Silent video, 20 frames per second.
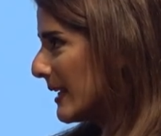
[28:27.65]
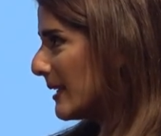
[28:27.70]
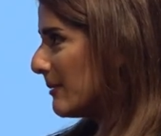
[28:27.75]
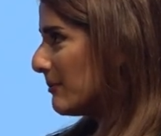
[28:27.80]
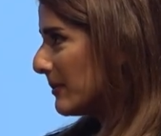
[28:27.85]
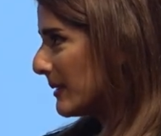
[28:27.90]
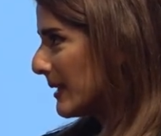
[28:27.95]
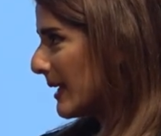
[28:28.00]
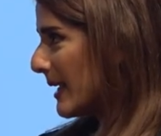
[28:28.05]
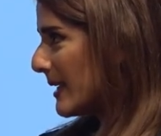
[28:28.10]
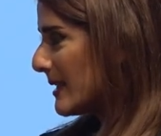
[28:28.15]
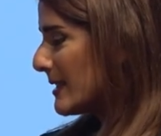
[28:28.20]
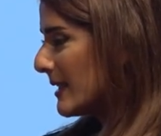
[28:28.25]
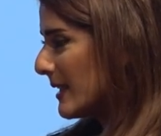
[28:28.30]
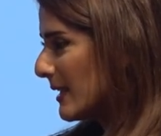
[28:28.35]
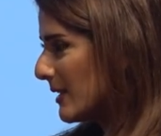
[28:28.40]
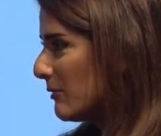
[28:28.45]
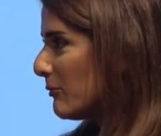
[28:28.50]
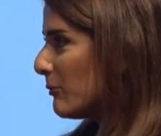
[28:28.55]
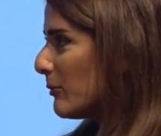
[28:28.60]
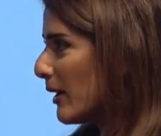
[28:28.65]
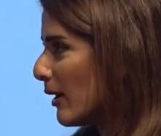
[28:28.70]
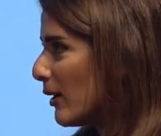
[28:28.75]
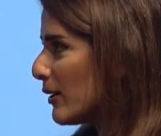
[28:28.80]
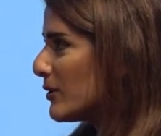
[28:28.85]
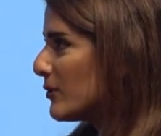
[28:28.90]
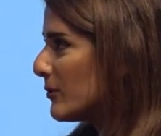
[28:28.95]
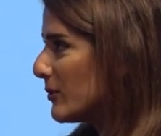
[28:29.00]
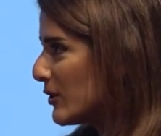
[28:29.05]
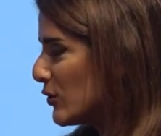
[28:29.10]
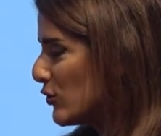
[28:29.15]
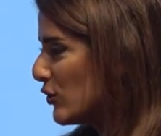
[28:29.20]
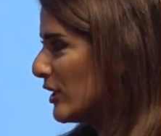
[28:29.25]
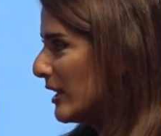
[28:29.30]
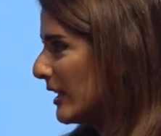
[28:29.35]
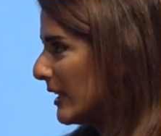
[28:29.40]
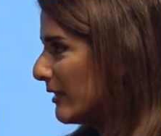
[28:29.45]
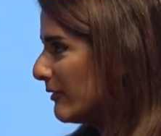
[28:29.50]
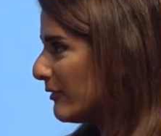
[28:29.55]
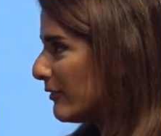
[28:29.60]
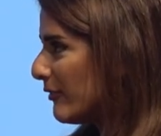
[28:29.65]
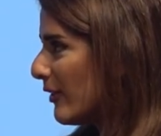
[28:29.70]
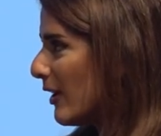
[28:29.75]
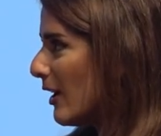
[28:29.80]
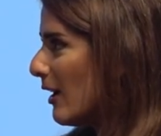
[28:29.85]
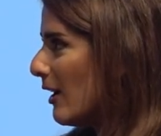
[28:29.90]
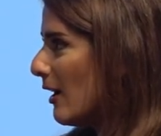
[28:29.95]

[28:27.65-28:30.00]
in place if we are to achieve